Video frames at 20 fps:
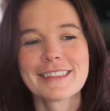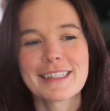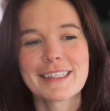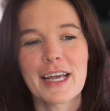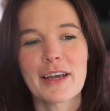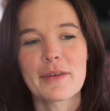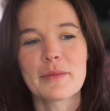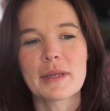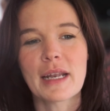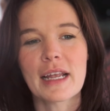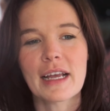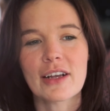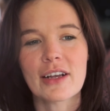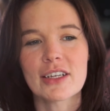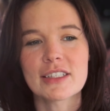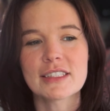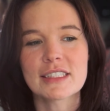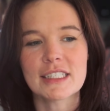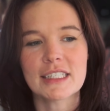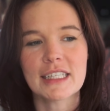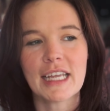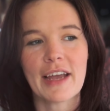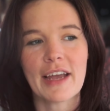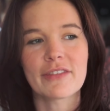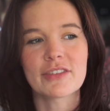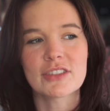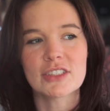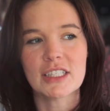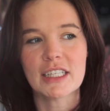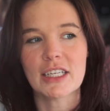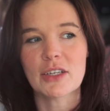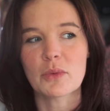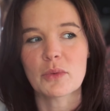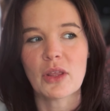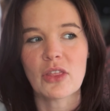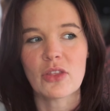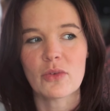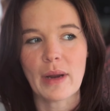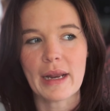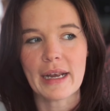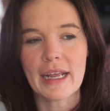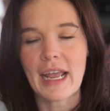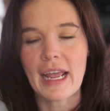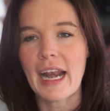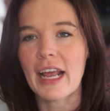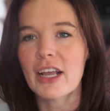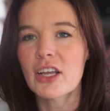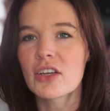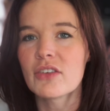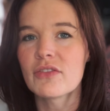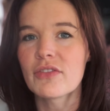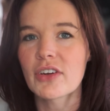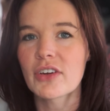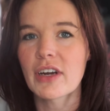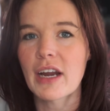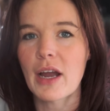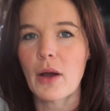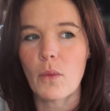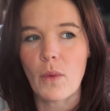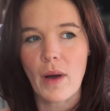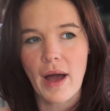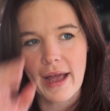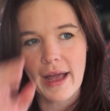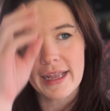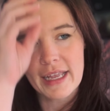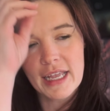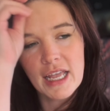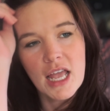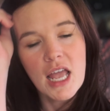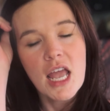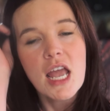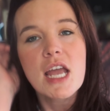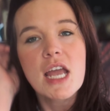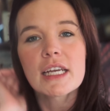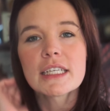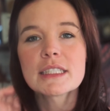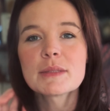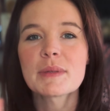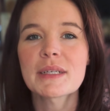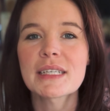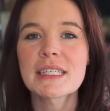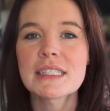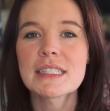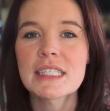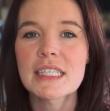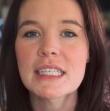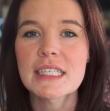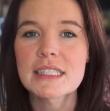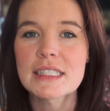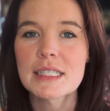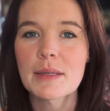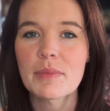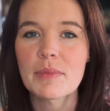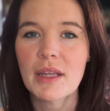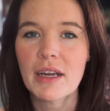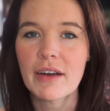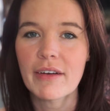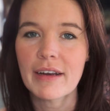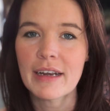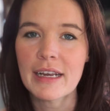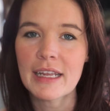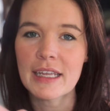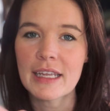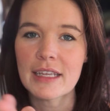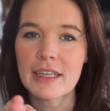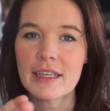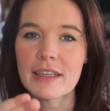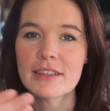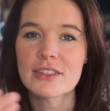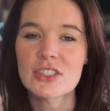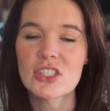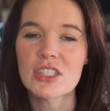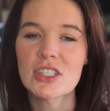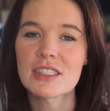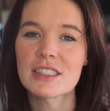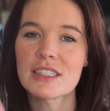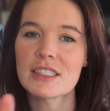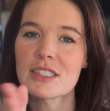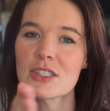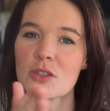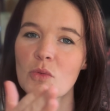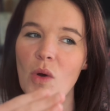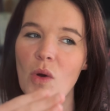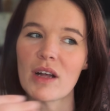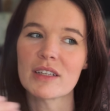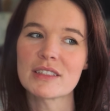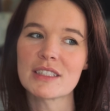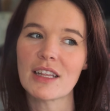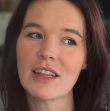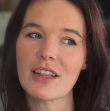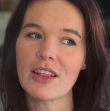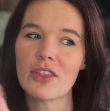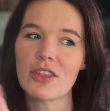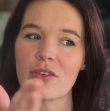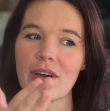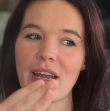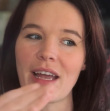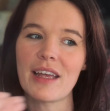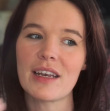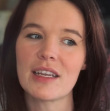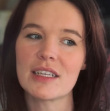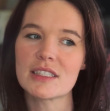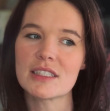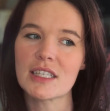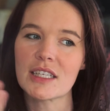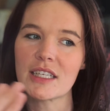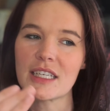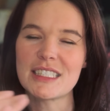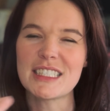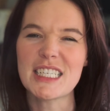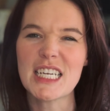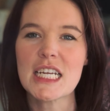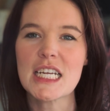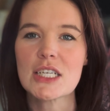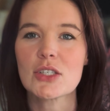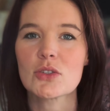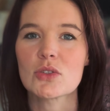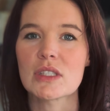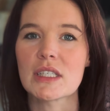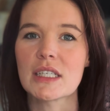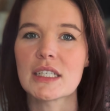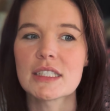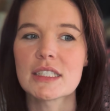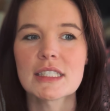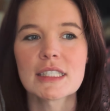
I've been constantly having to like rethread it, and I couldn't figure out why. It's because he gets up there and he just swats at the thread until he tangles it.